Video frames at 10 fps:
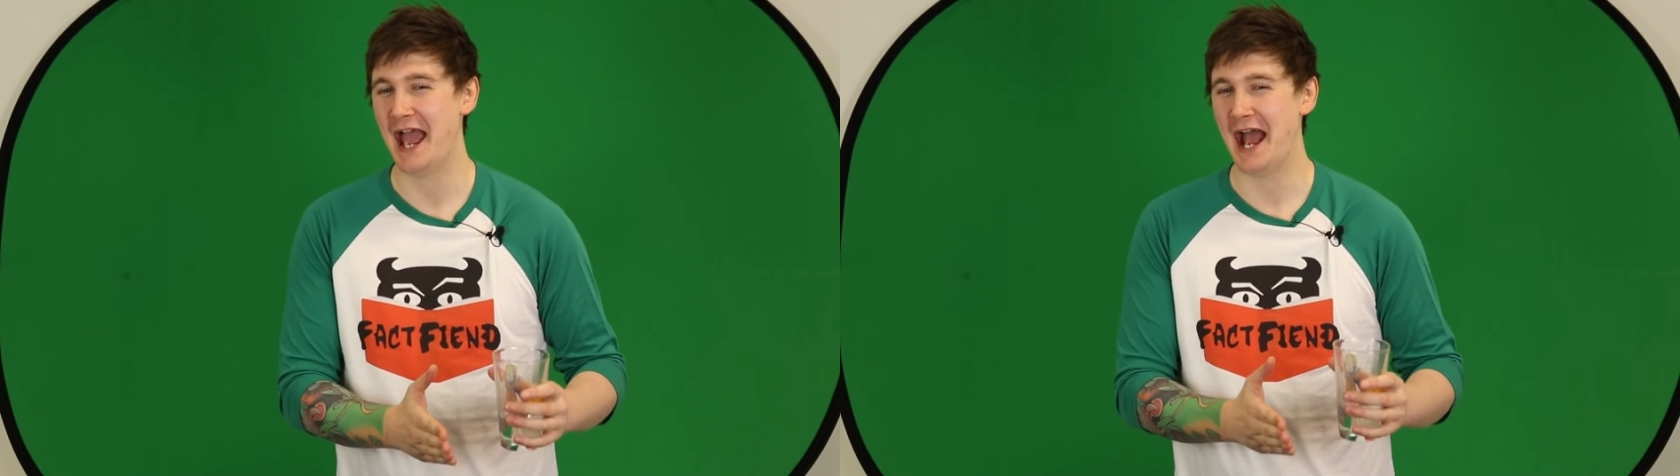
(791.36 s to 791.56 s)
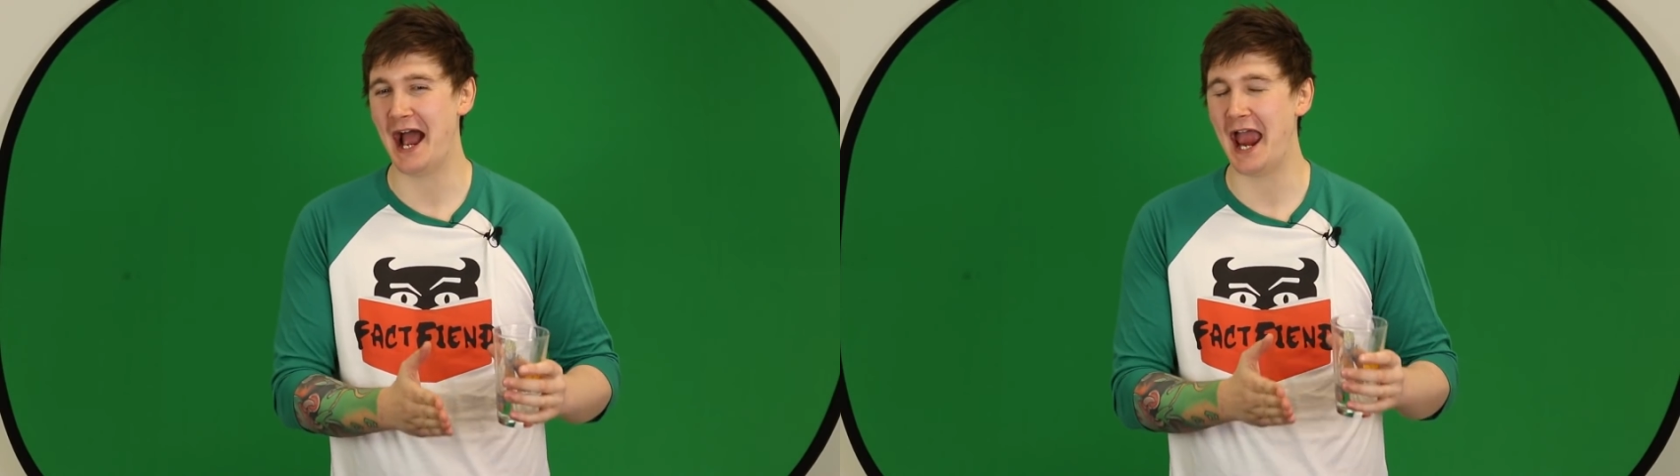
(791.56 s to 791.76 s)

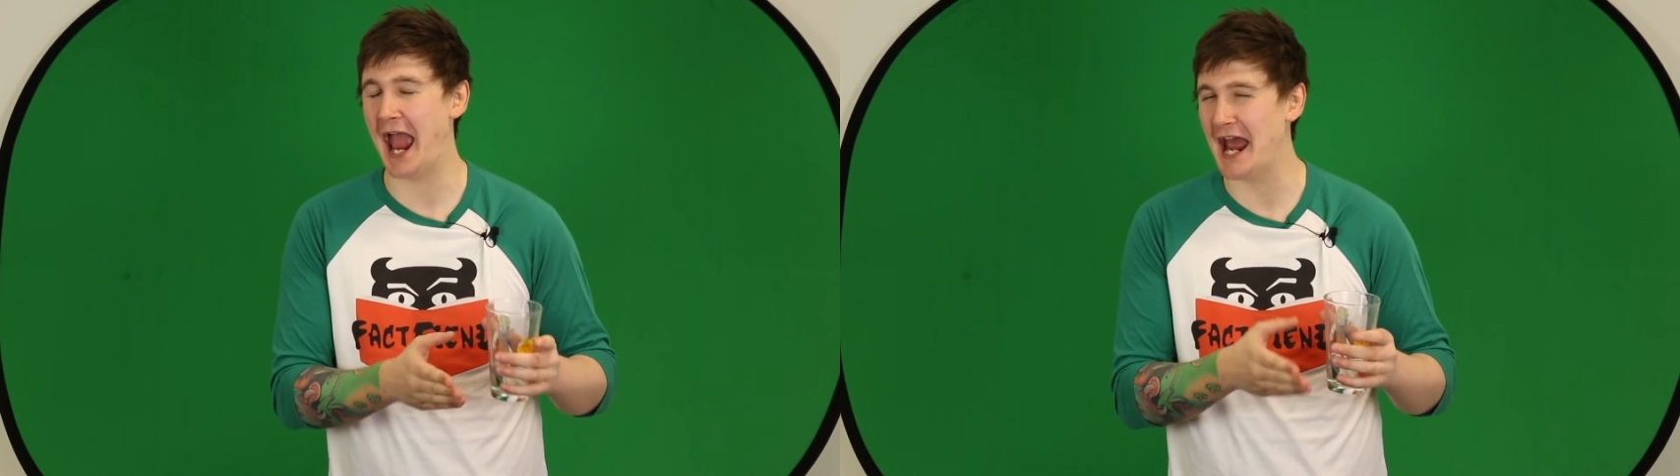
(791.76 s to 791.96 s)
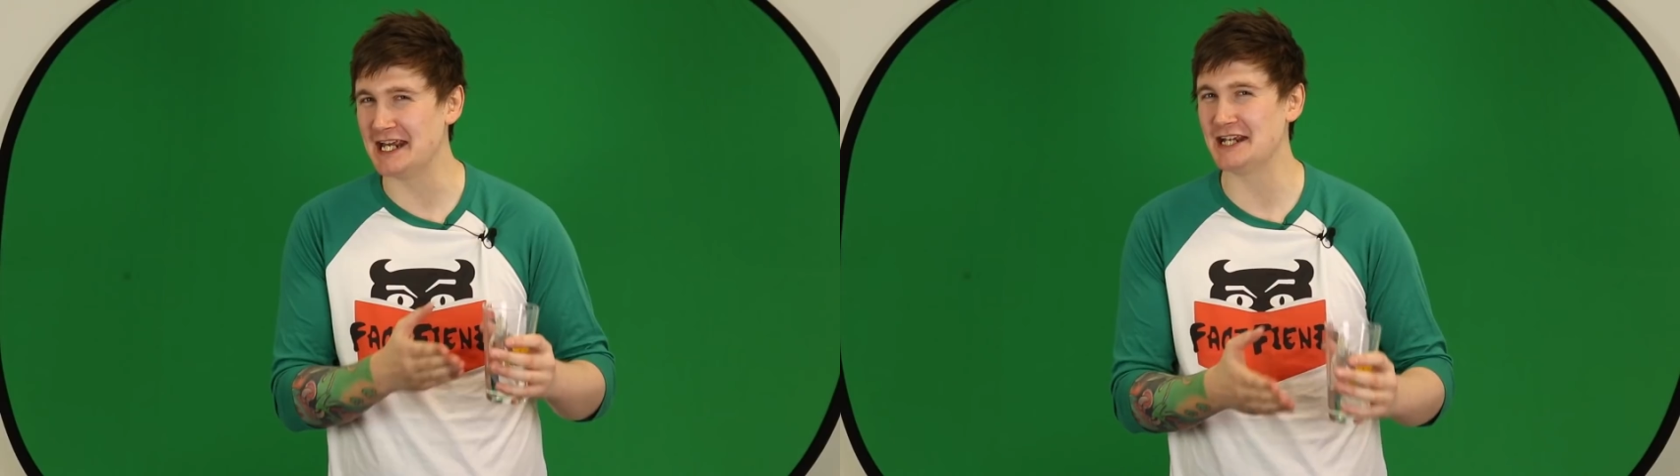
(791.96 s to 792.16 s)
like,
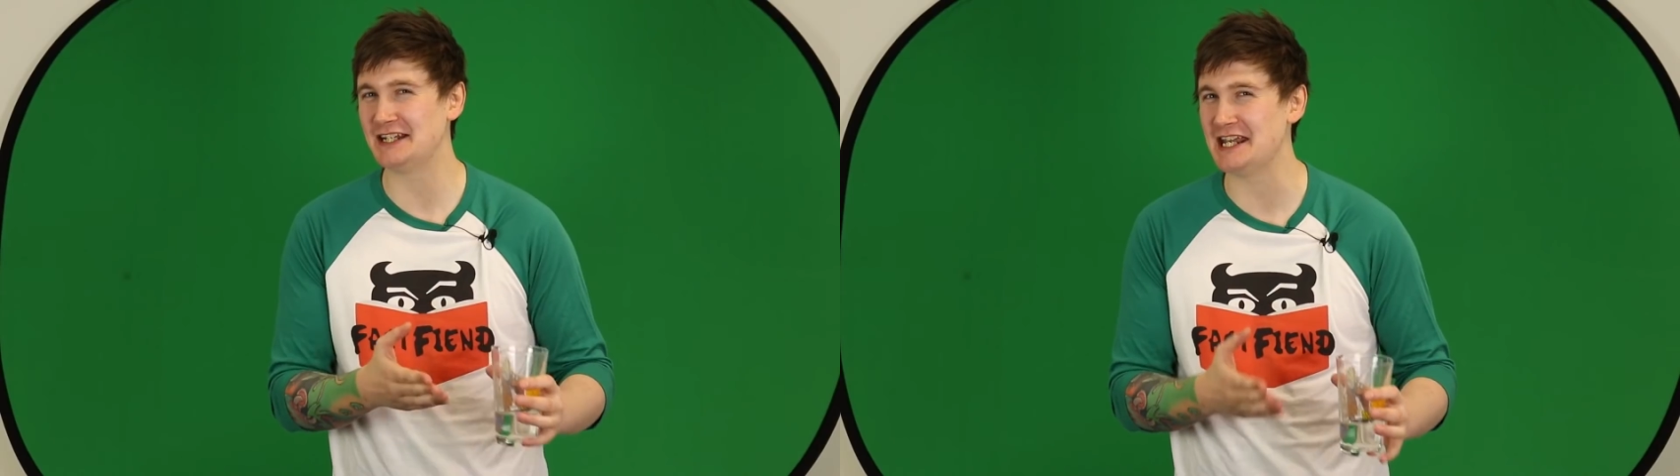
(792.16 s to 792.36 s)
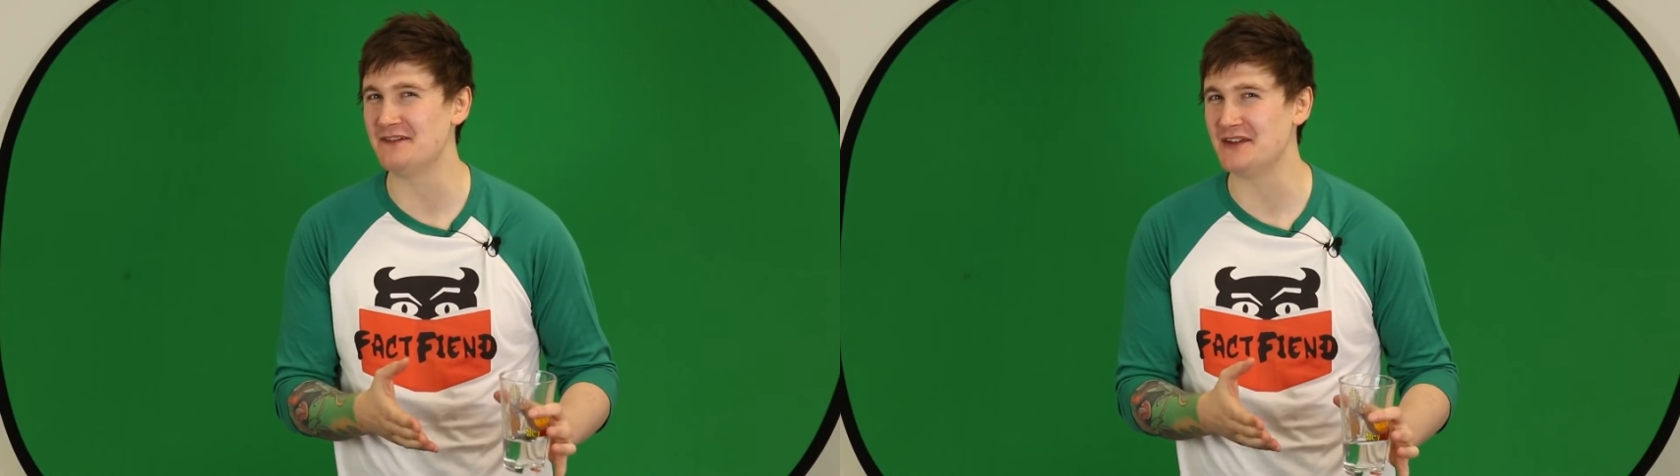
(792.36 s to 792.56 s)
any
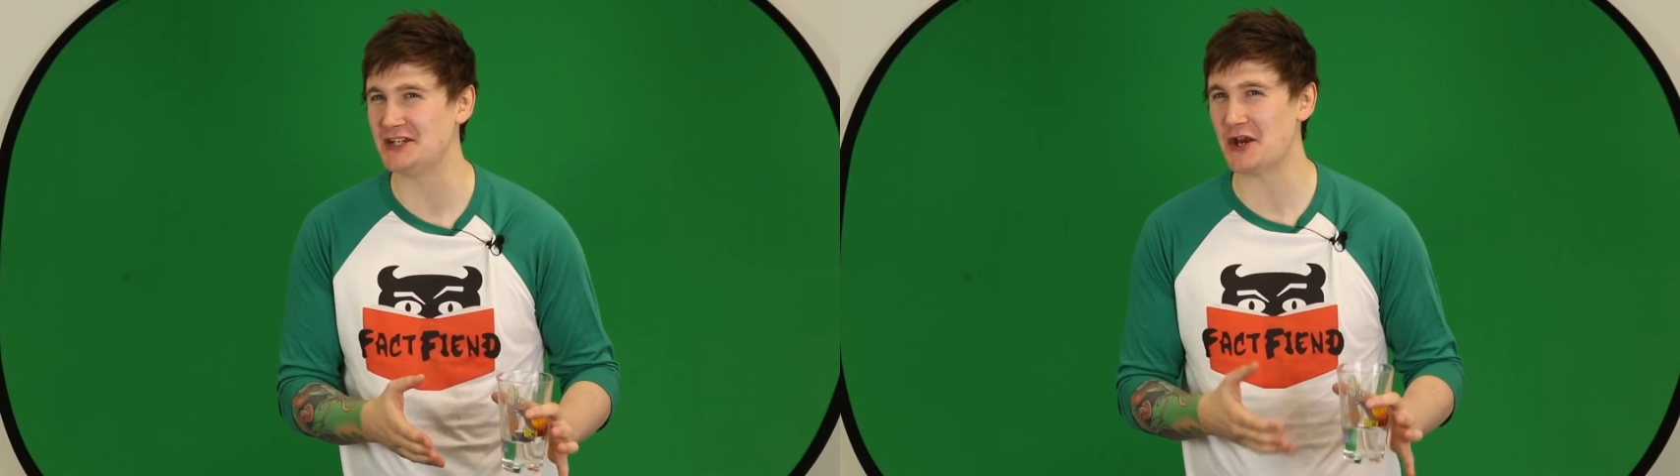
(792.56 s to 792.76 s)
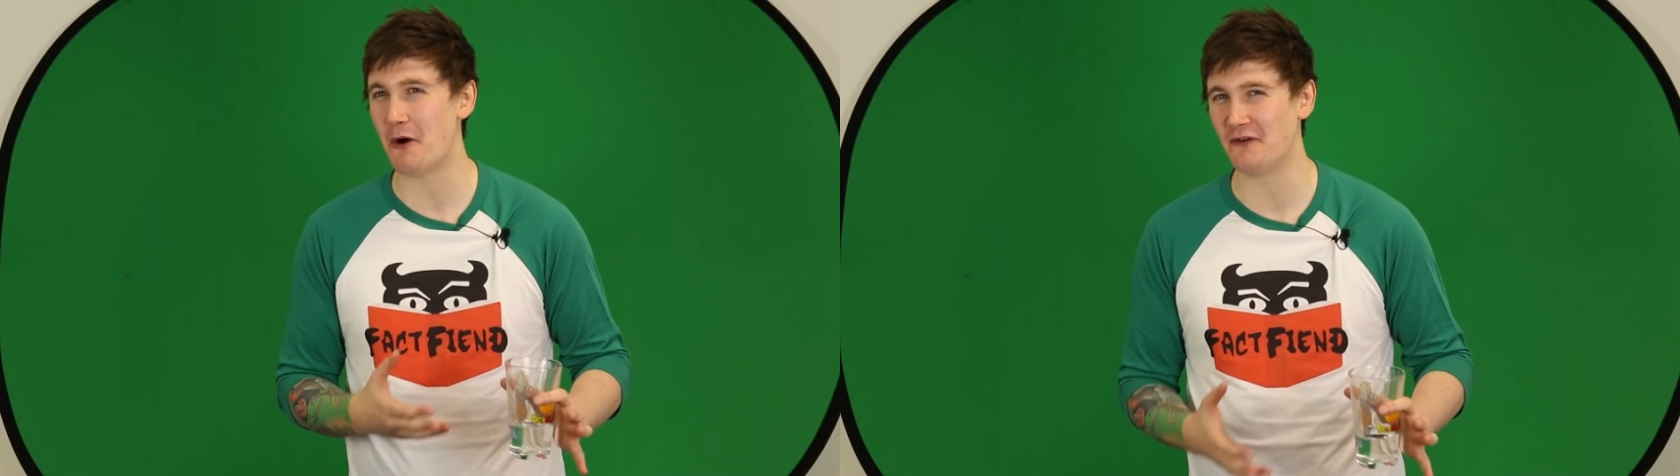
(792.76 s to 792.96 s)
TV
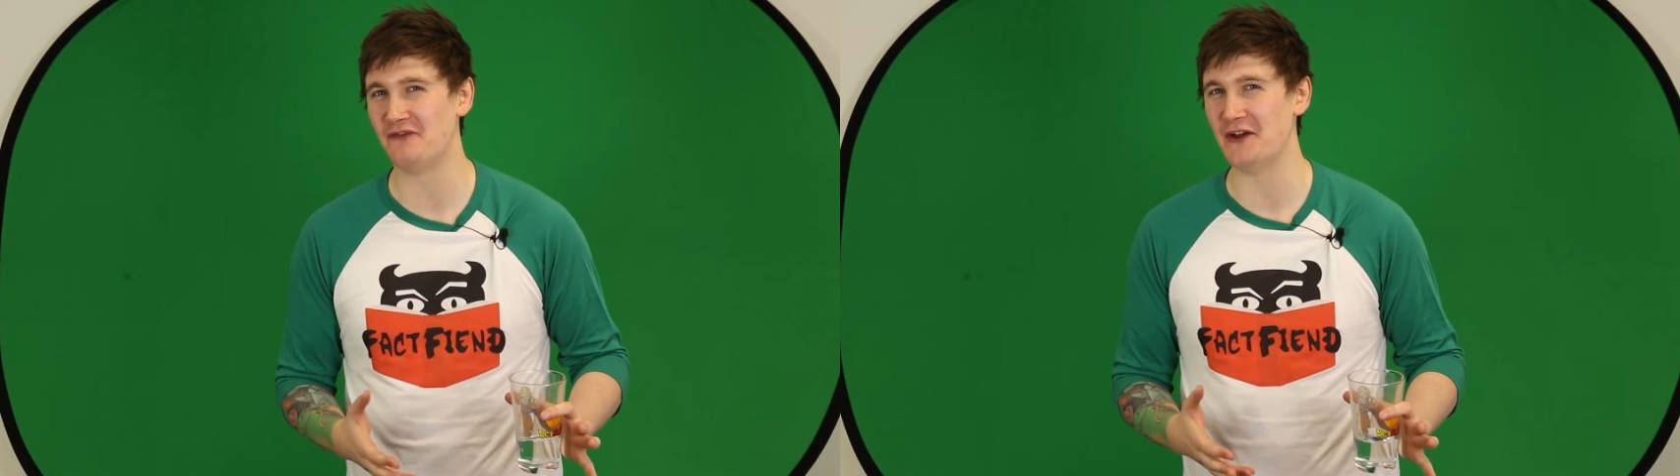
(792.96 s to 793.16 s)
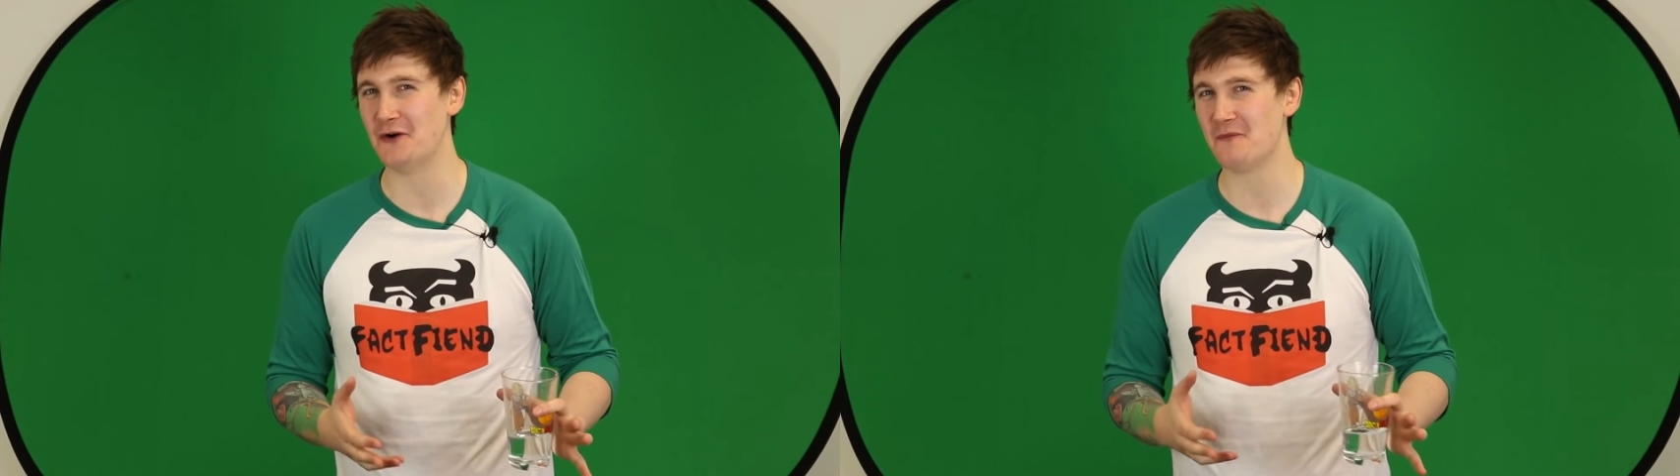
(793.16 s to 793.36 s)
show or
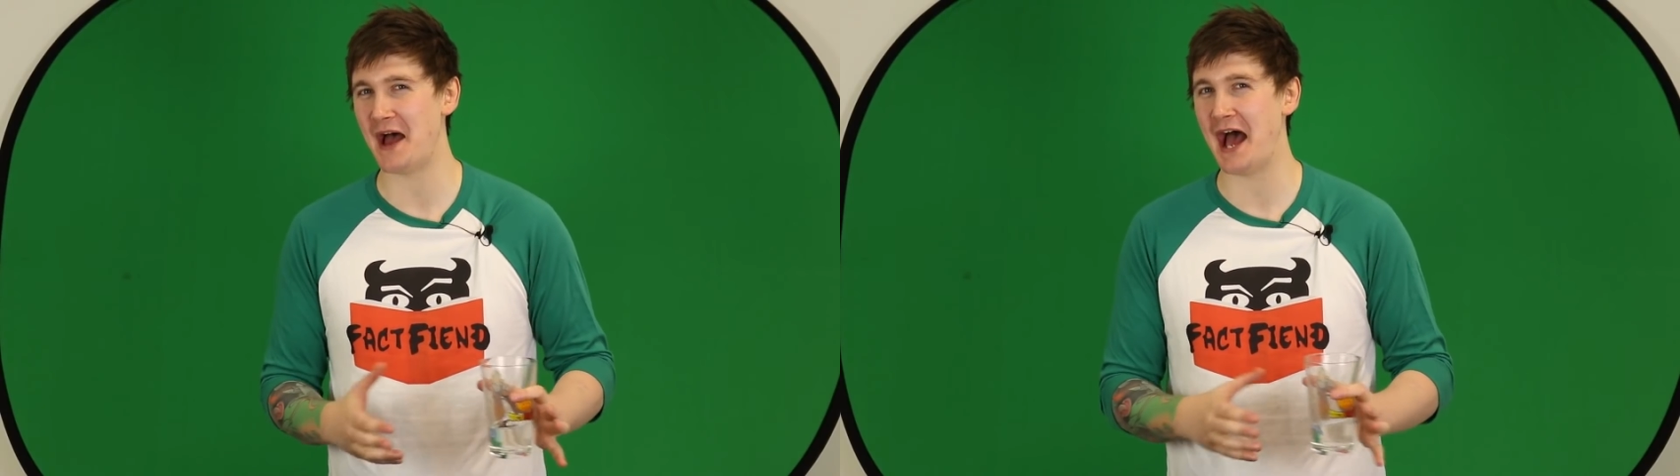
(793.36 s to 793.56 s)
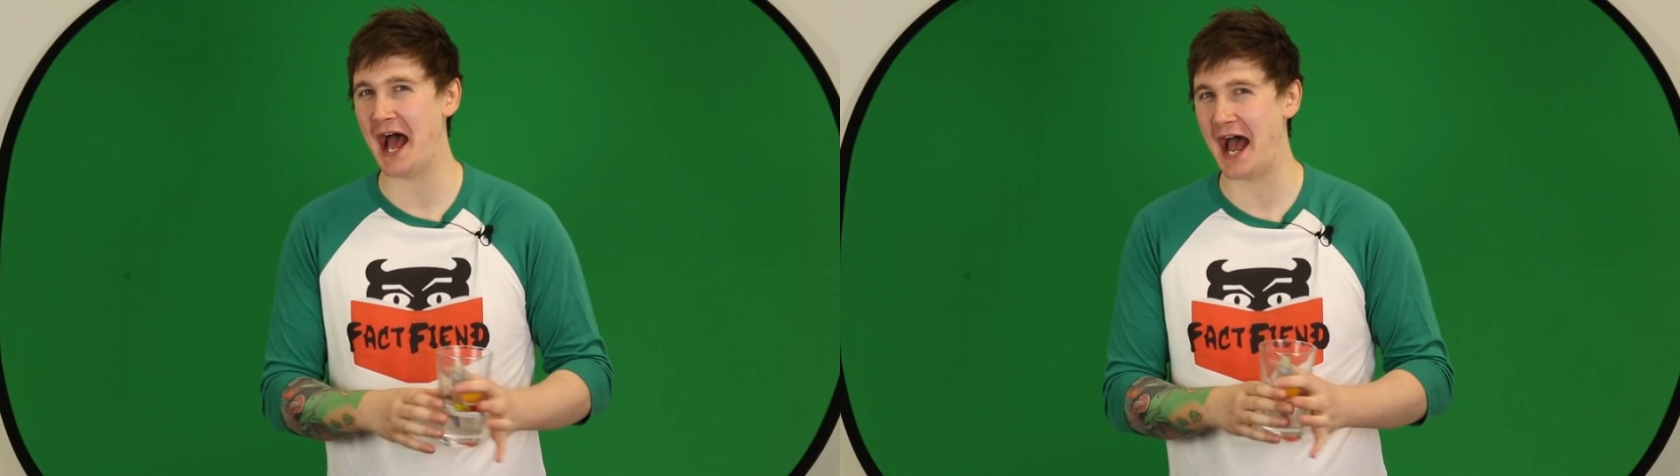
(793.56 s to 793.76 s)
film that